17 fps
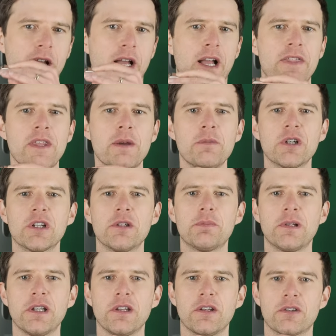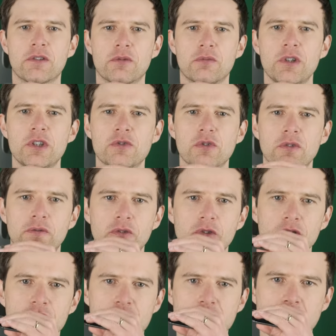And then we're going to play the three draw
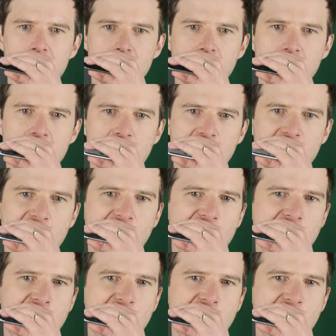full step bend.